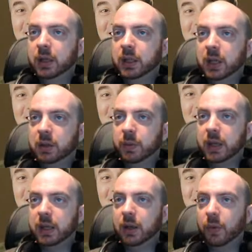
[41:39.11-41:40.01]
Seems to
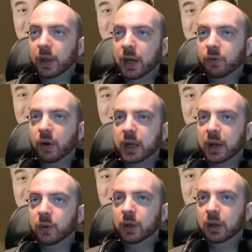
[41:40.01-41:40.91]
be on the cliff right
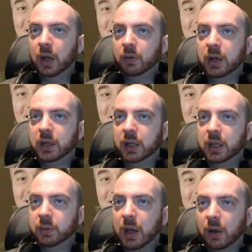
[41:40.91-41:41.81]
now, like Raging
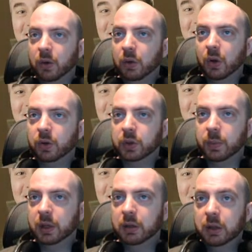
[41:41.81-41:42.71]
Kids back on COD or something.